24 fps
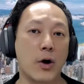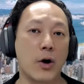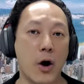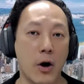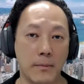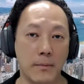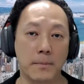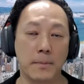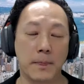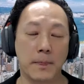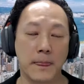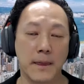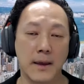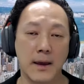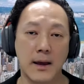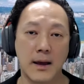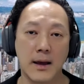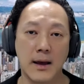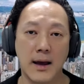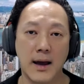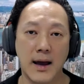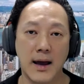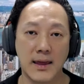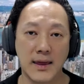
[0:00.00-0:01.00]
Kong.
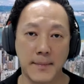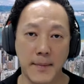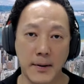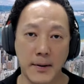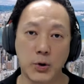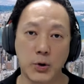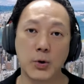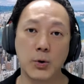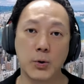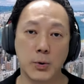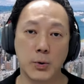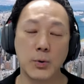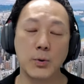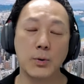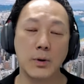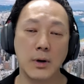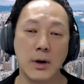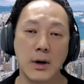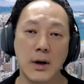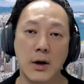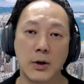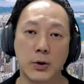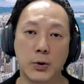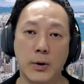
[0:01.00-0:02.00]
Number two,
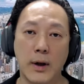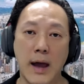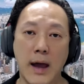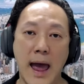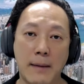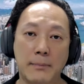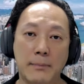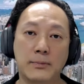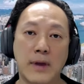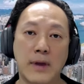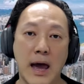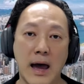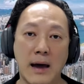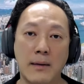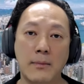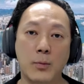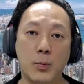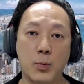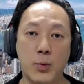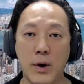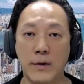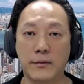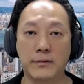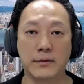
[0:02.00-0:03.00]
to help them
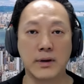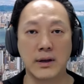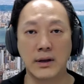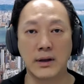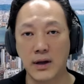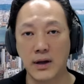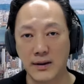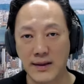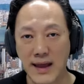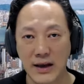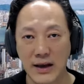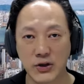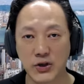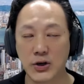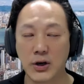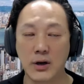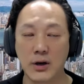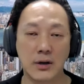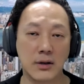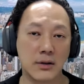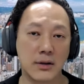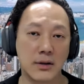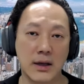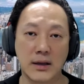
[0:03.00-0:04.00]
with the
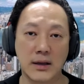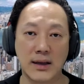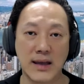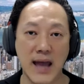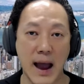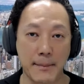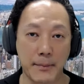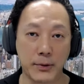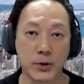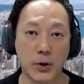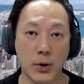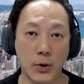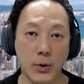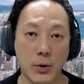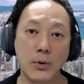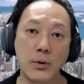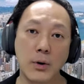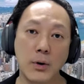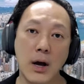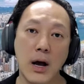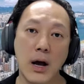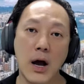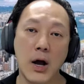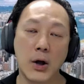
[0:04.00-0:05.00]
connection and the capital
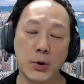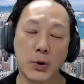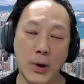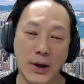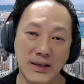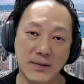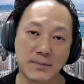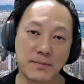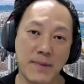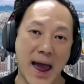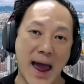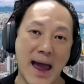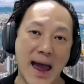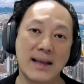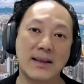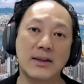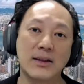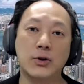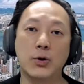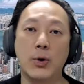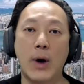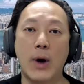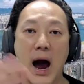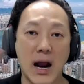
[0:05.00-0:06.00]
to
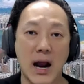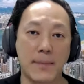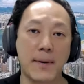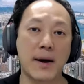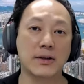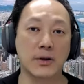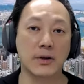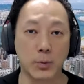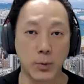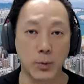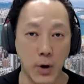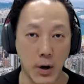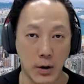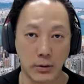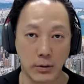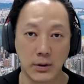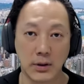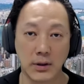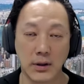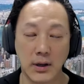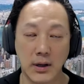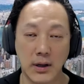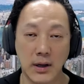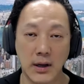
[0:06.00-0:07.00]
expand to other parts of the world
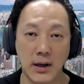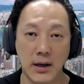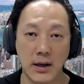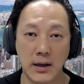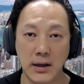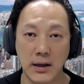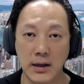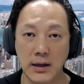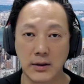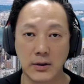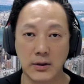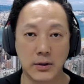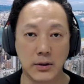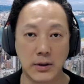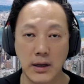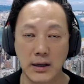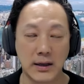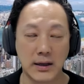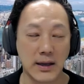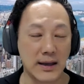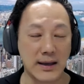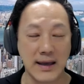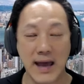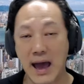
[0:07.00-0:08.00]
it, it,
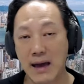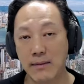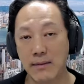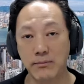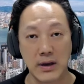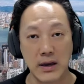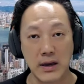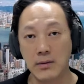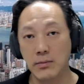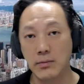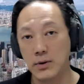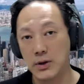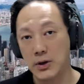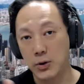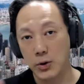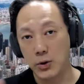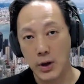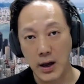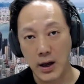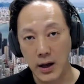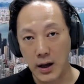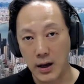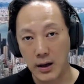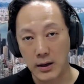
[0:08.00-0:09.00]
it can be,
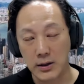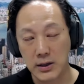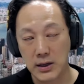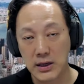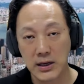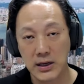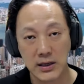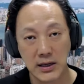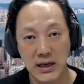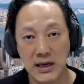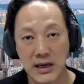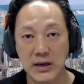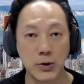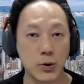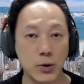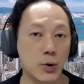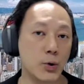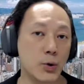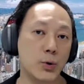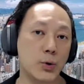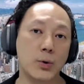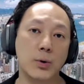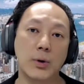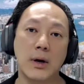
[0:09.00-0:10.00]
uh,
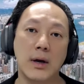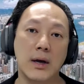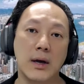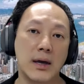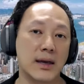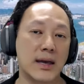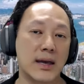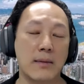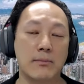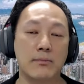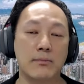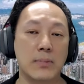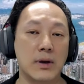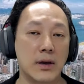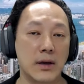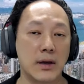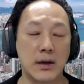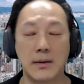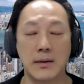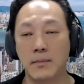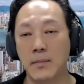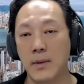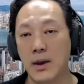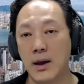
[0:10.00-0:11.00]
EU, it can
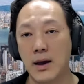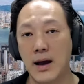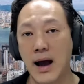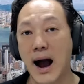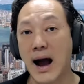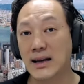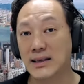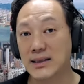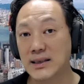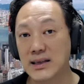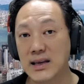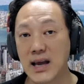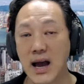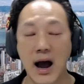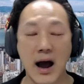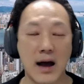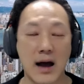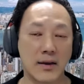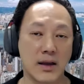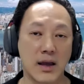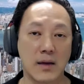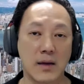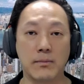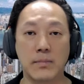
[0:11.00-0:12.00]
be
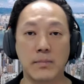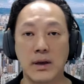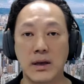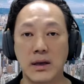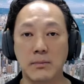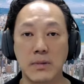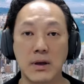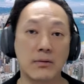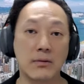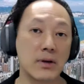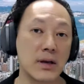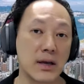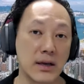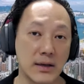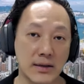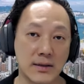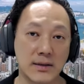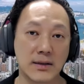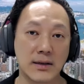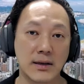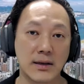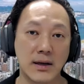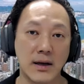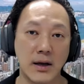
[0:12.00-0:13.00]
ASEAN, it can be Middle
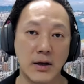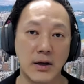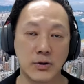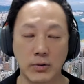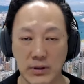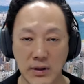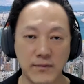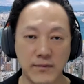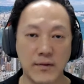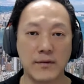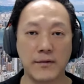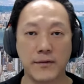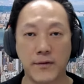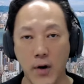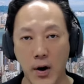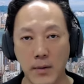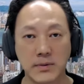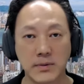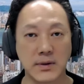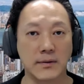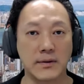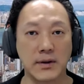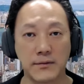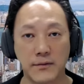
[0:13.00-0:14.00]
East. So different
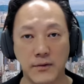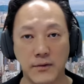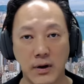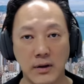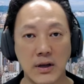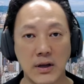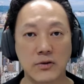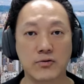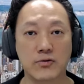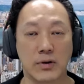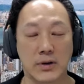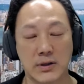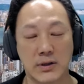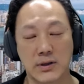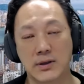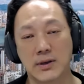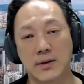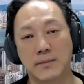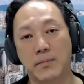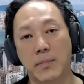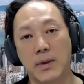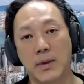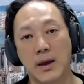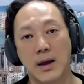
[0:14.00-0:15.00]
firms have different interests.